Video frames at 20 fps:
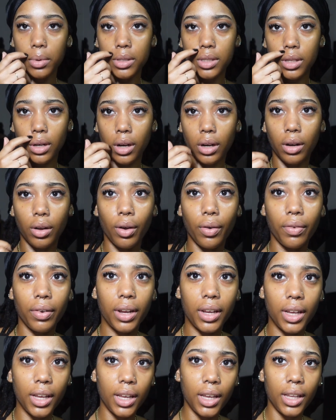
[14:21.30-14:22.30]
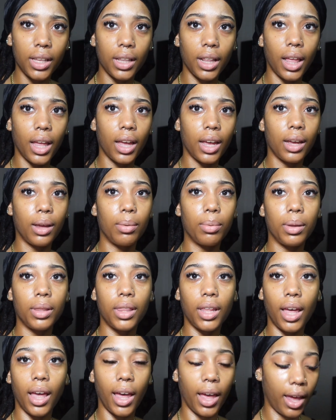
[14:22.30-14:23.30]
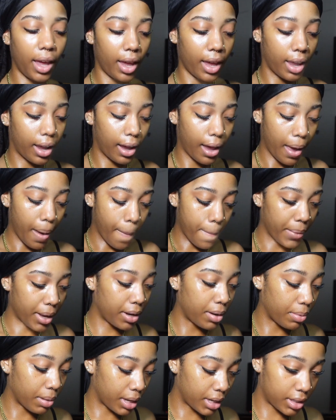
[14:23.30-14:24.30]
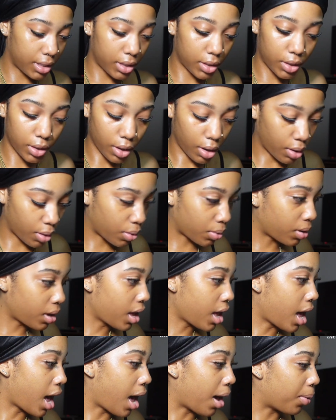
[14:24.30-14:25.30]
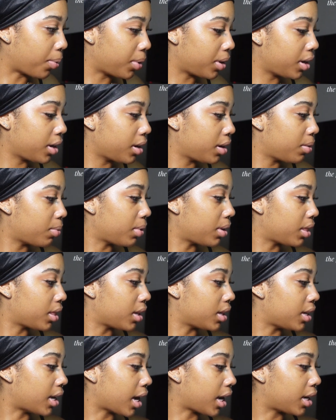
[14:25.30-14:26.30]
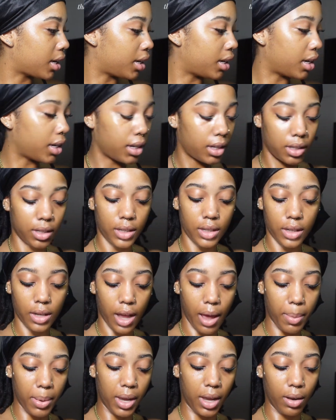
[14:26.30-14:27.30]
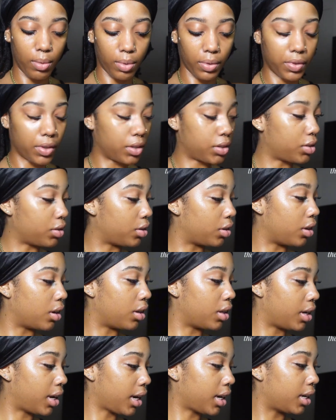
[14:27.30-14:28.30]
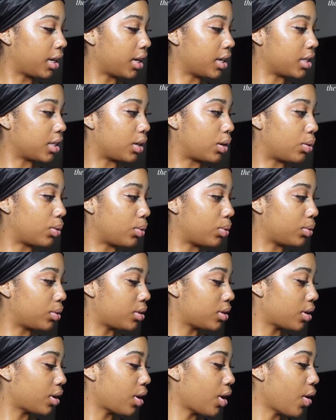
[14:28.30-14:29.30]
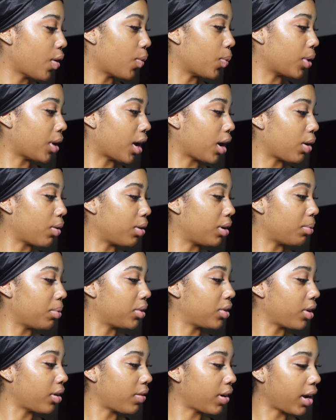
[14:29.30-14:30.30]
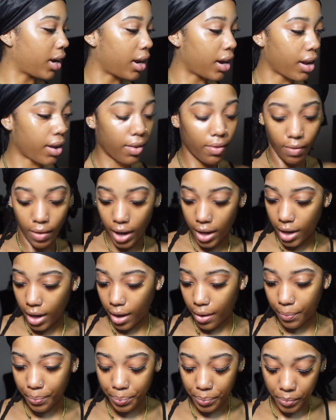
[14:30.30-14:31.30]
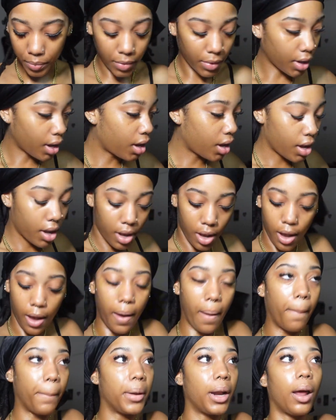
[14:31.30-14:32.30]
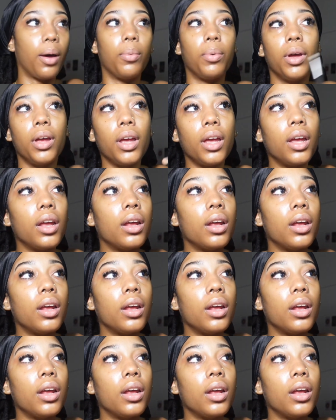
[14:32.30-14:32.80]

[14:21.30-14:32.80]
was starting to overheat, like what the heck? anyways, so I went in with the decadent, I mean with the studio, the decadent is right now. Um, but I went